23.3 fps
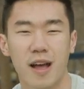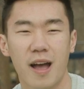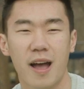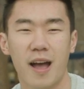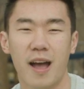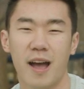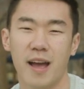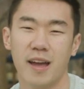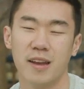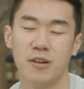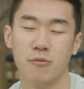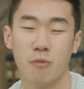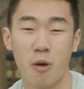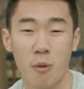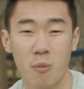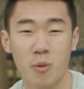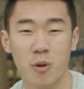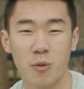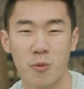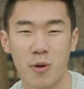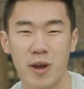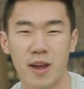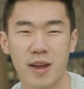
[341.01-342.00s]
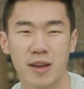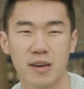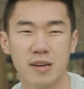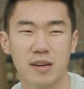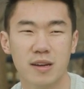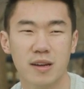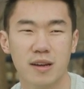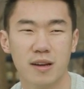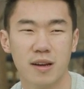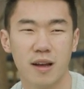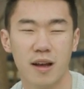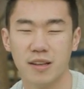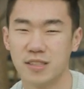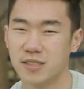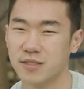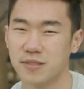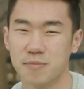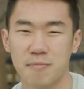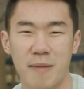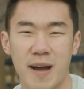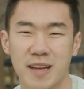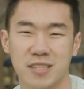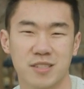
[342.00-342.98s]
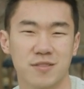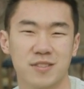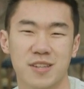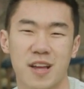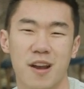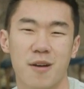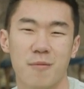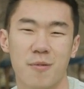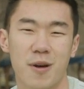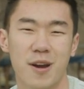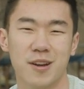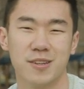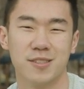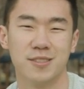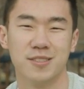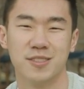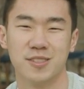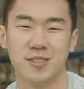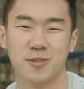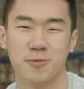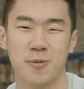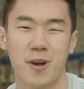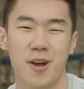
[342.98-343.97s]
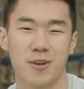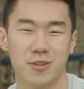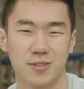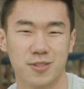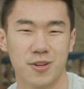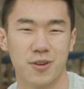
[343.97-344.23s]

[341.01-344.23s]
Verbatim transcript: and when we win, it's massive celebrations as well.